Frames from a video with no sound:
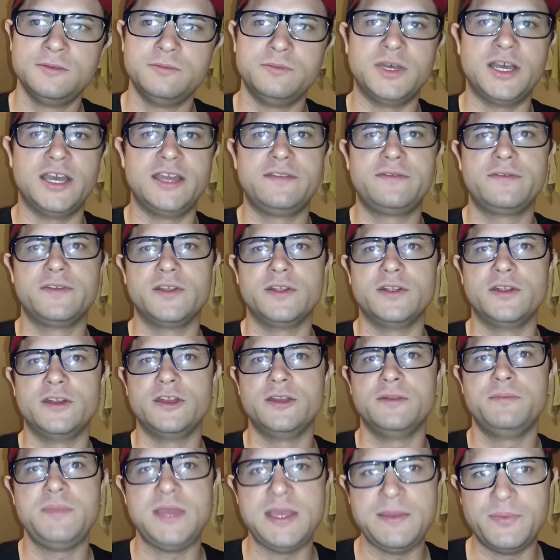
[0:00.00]
But for
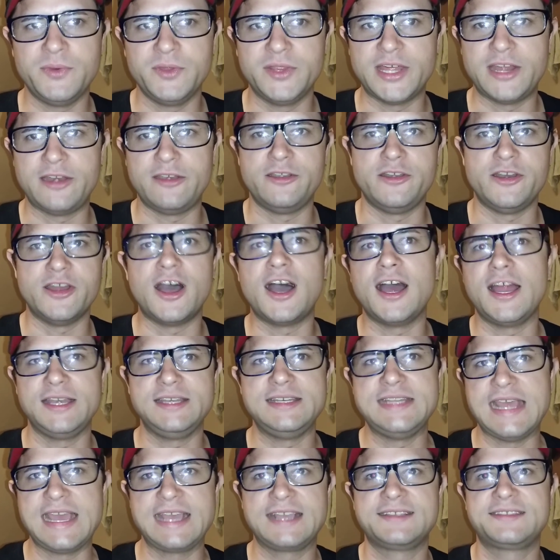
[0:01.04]
people that are not
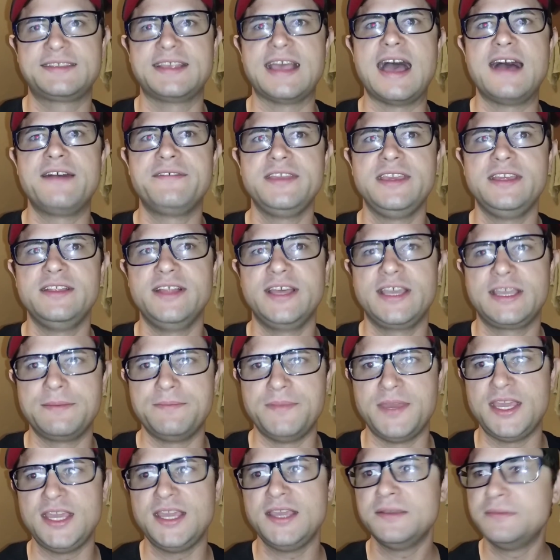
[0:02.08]
tech savvy like
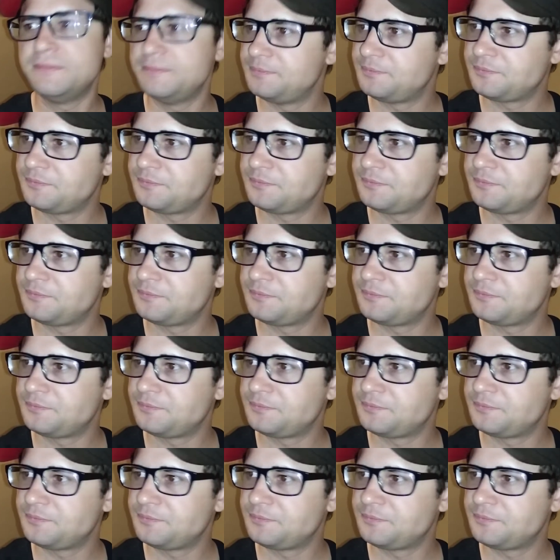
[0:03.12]
me,